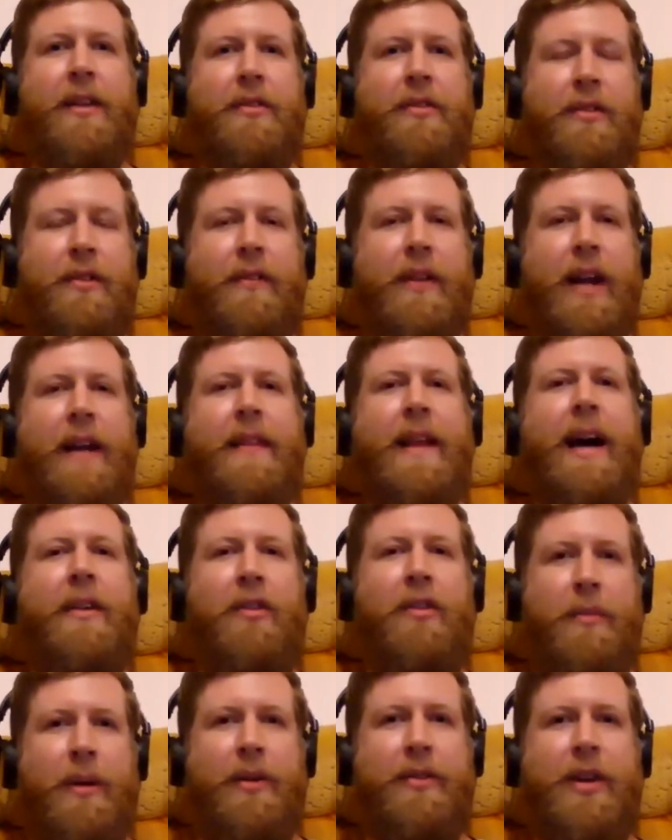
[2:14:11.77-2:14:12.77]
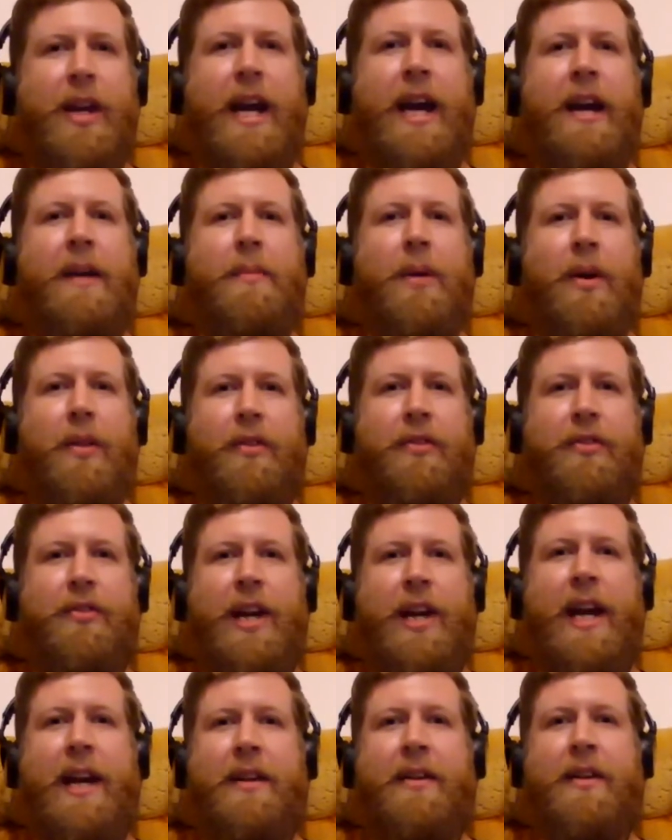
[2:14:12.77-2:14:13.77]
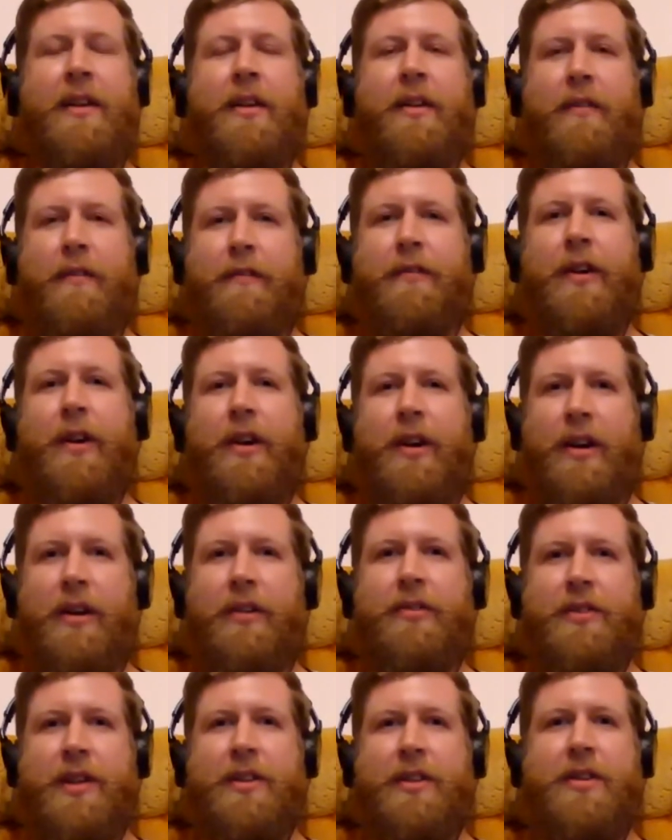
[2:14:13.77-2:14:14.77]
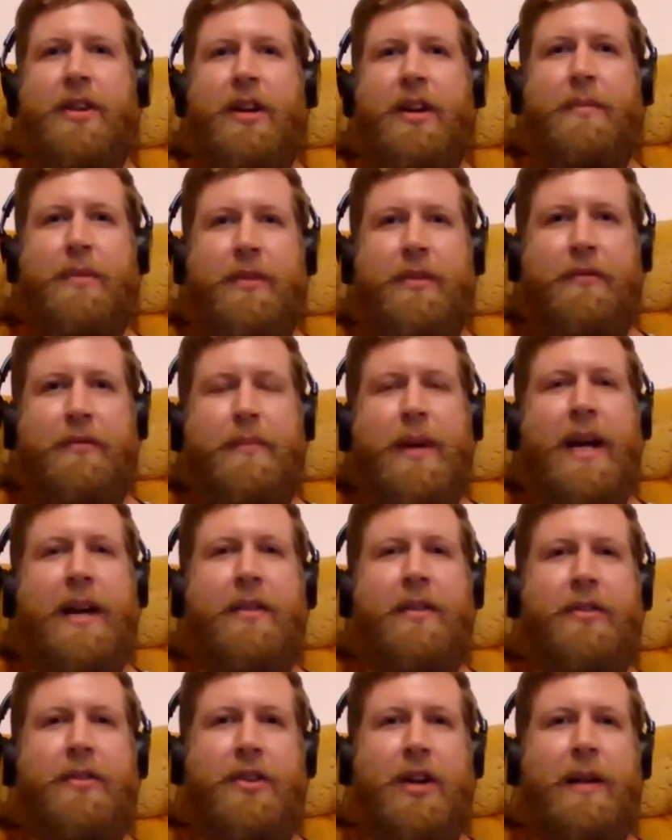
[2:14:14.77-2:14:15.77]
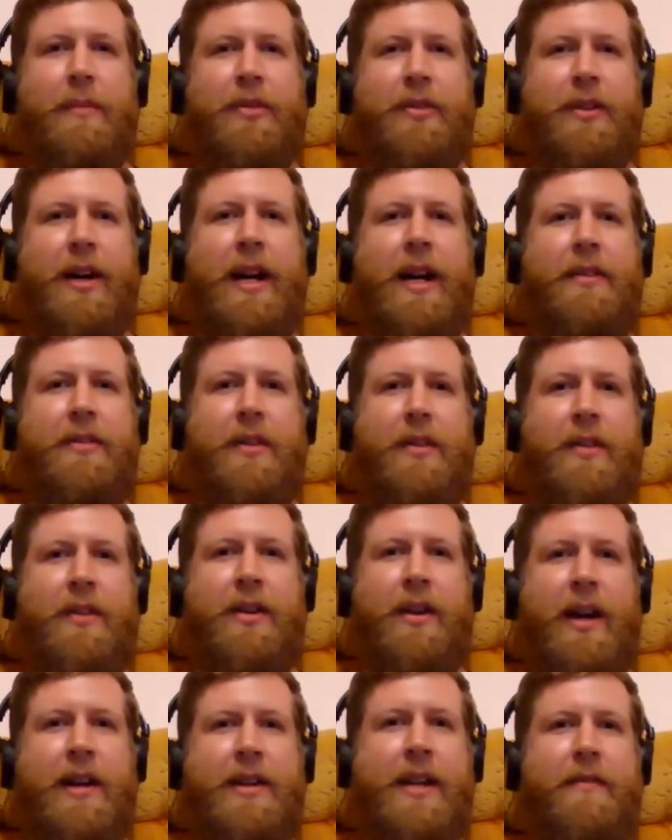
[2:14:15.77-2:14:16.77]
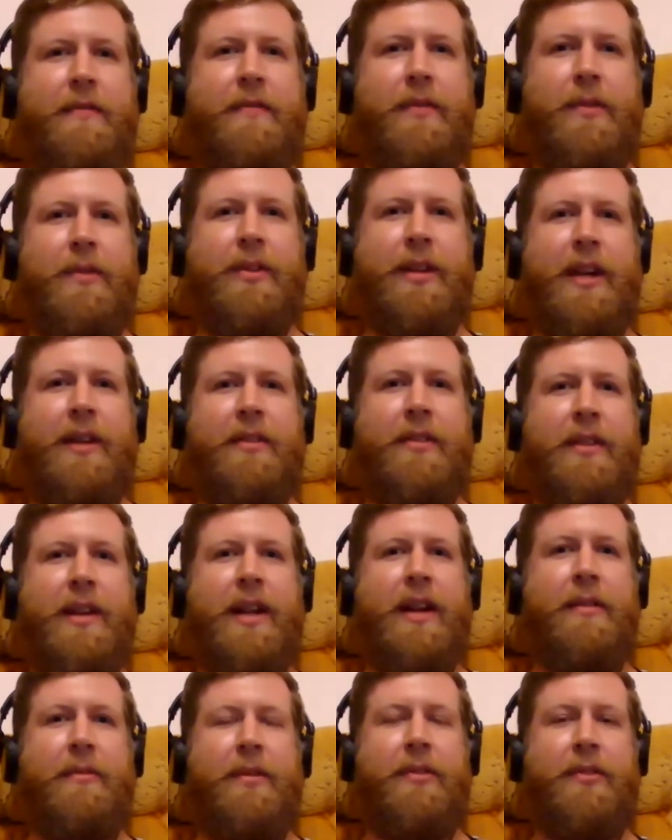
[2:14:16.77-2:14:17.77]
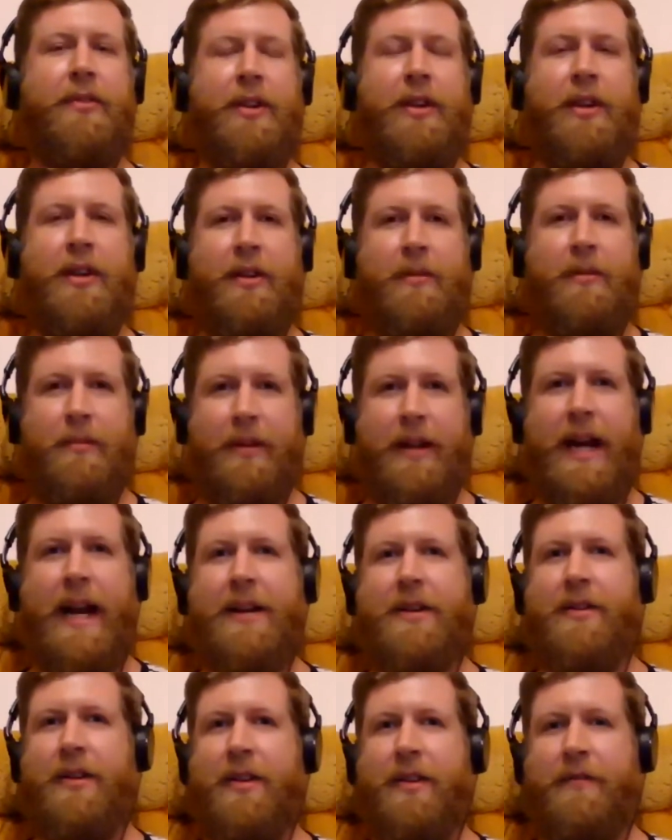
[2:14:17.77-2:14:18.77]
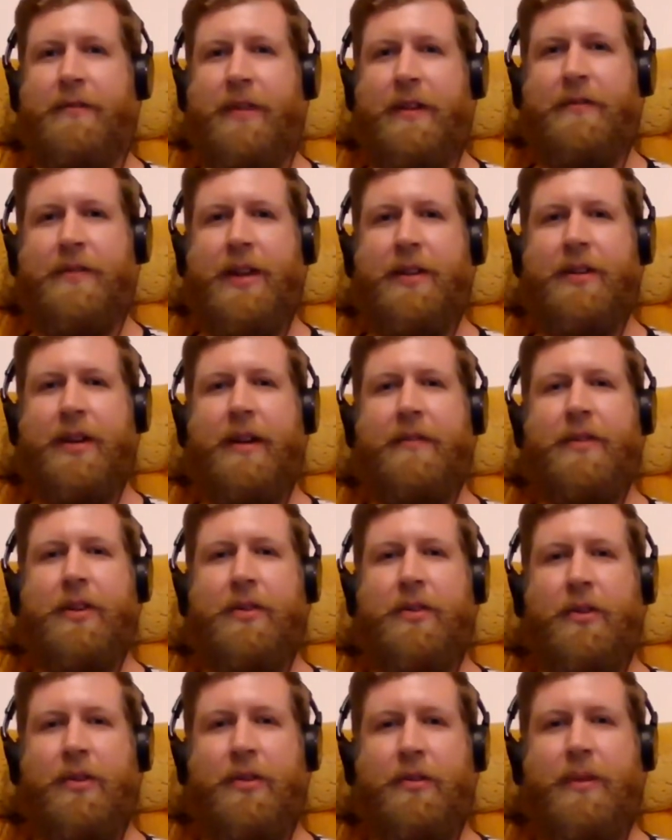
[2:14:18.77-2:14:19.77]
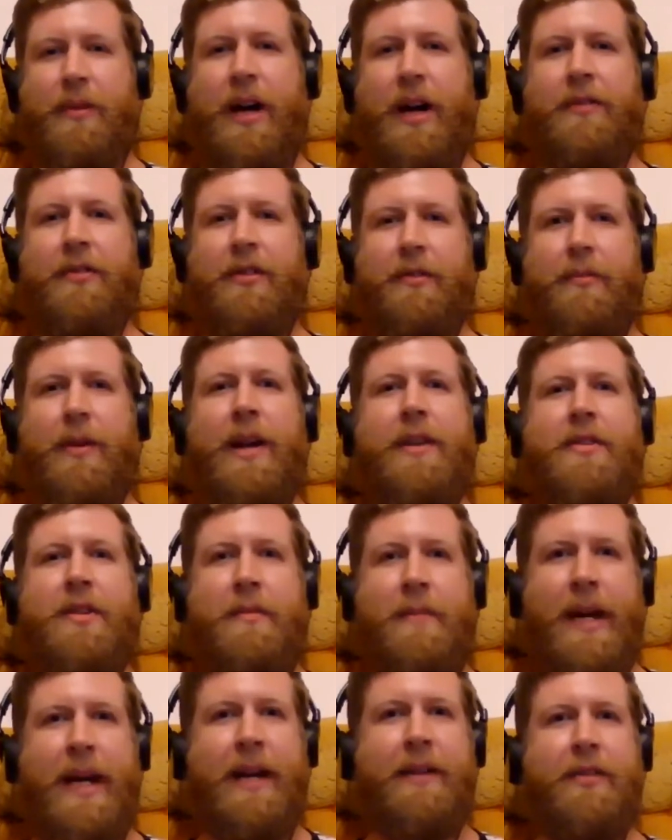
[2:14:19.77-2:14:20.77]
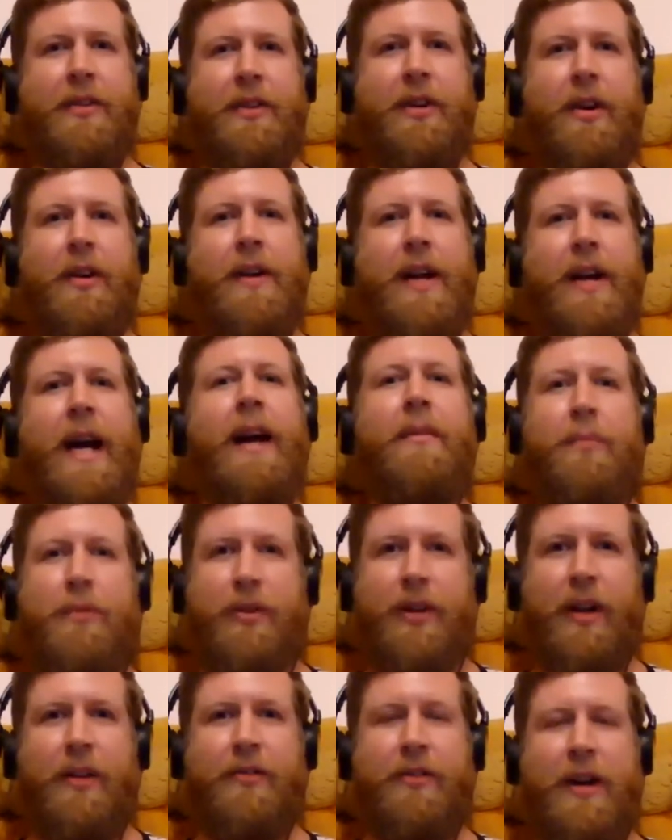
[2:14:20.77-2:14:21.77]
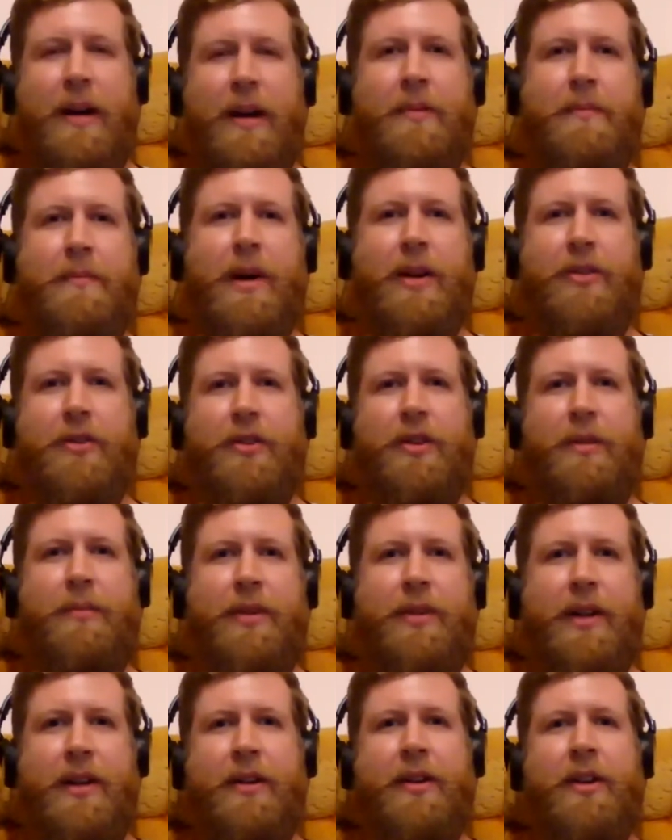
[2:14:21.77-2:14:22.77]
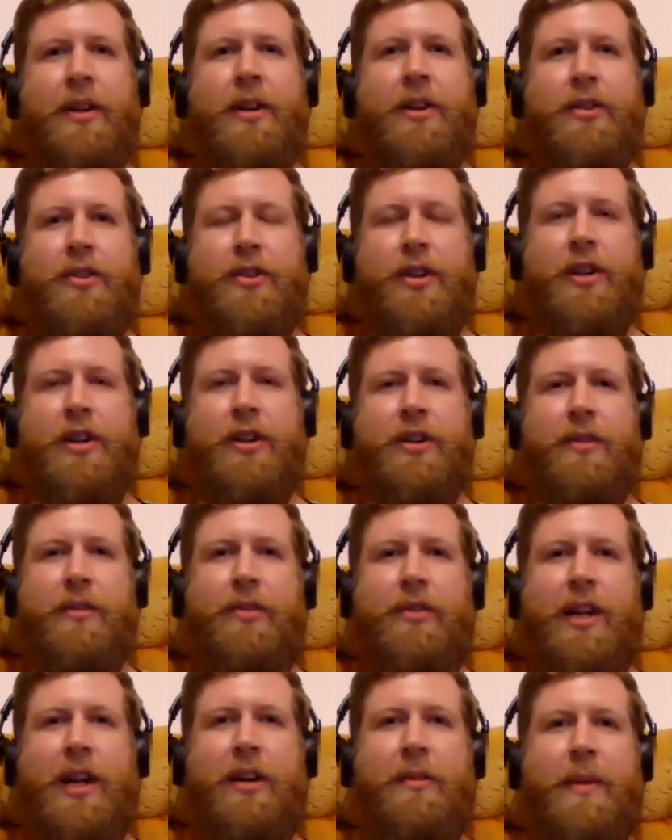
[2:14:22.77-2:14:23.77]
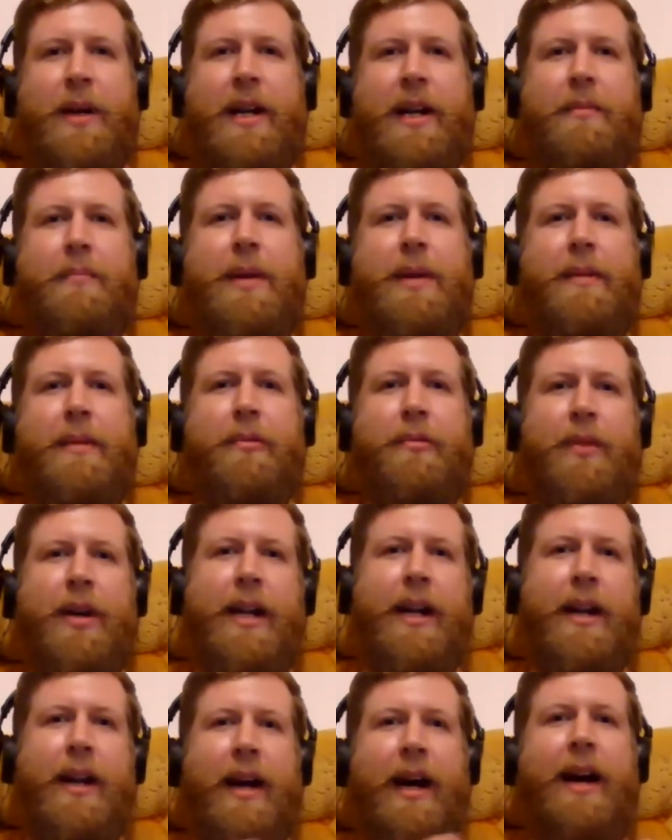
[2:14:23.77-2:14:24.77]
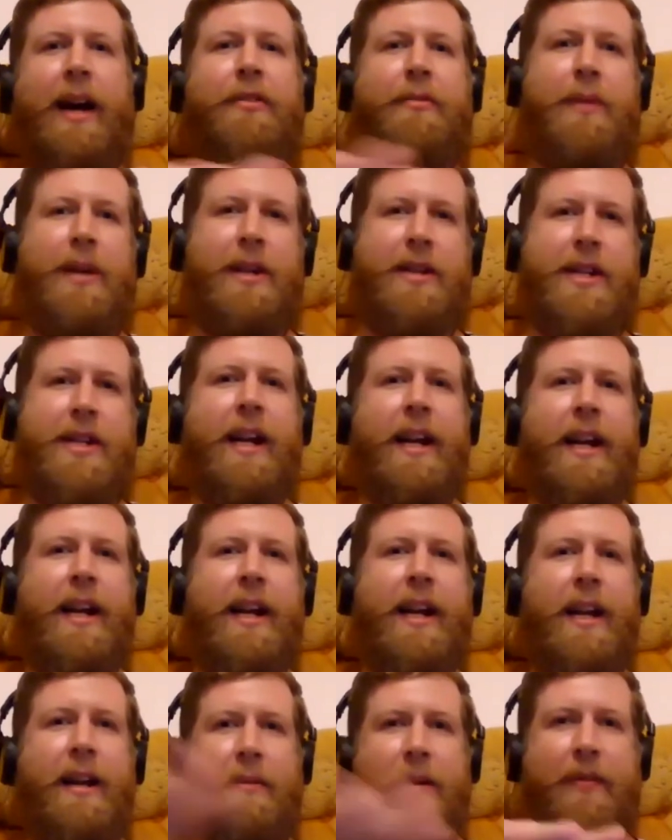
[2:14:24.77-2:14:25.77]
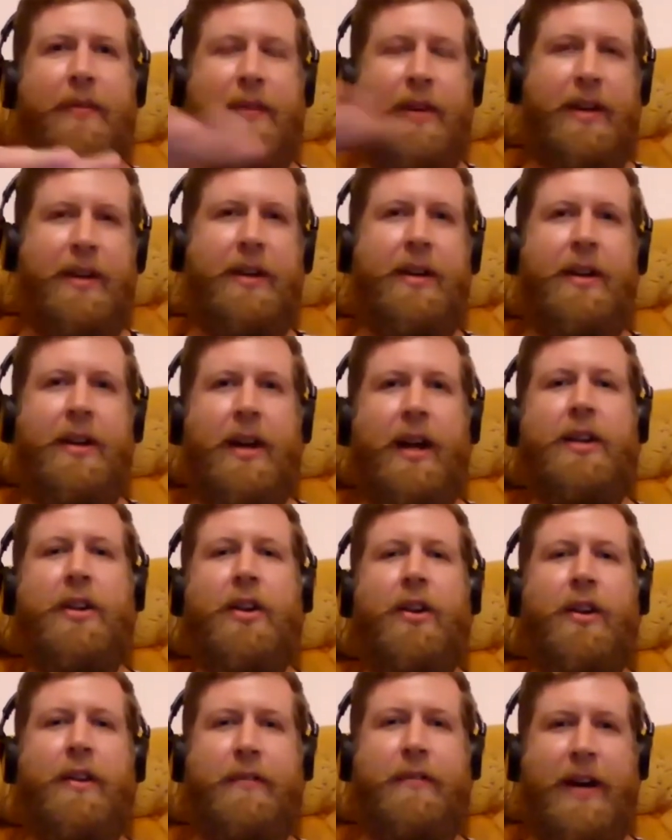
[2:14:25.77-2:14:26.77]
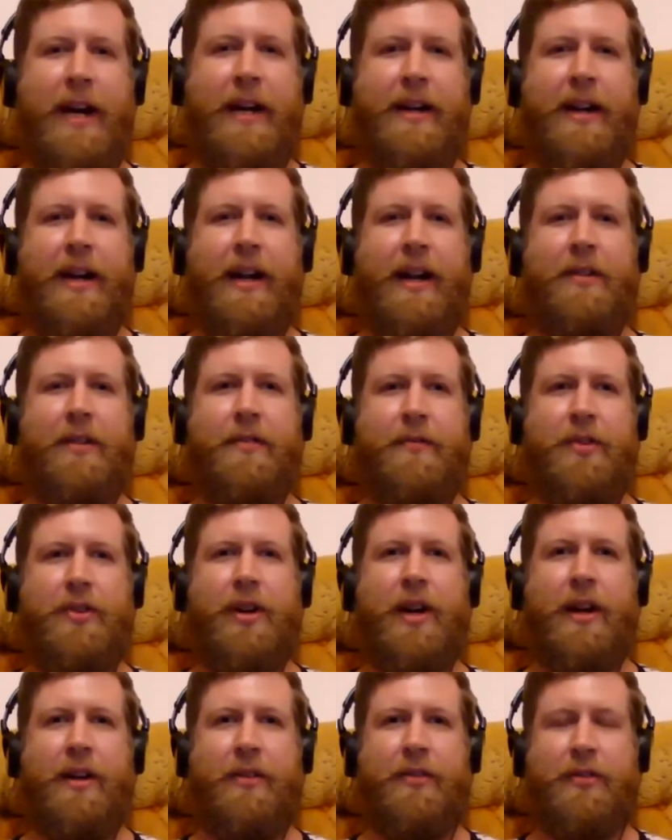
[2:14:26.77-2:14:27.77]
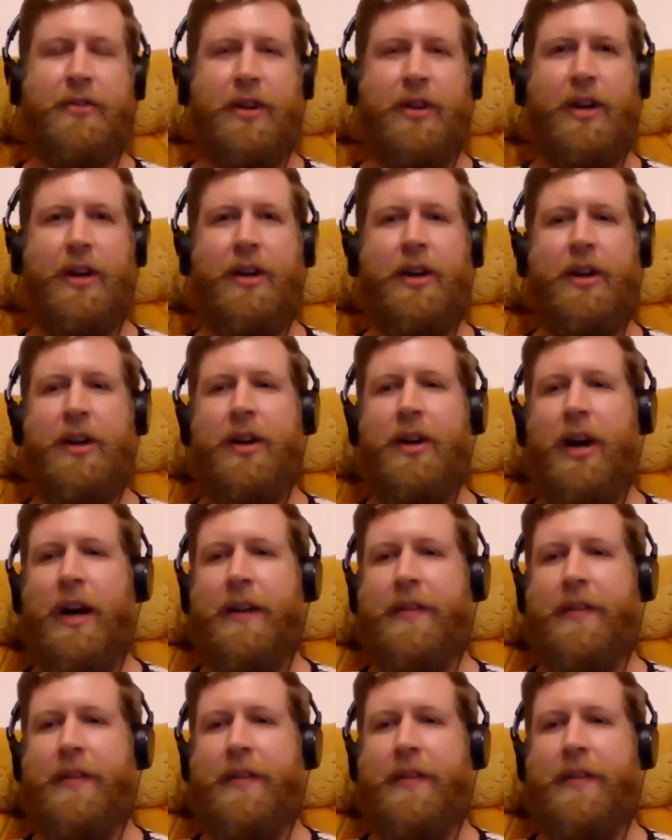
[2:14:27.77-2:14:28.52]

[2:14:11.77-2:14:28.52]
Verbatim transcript: It's sort of like that almost came on the scene first in terms of mainstream science in the 1940s. And then it was later in the 50s after Gordon Wasson went to Mexico and had psilocybin mushrooms in a traditional ceremony that people realized we're dealing with a, a unified class of drugs. So right.